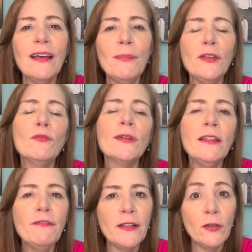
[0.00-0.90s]
but you
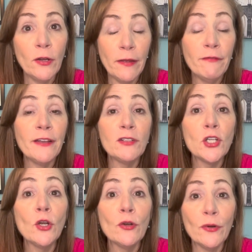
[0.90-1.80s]
really felt
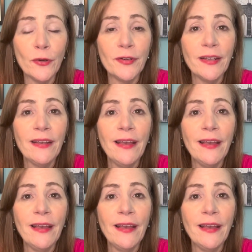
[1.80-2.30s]
heard,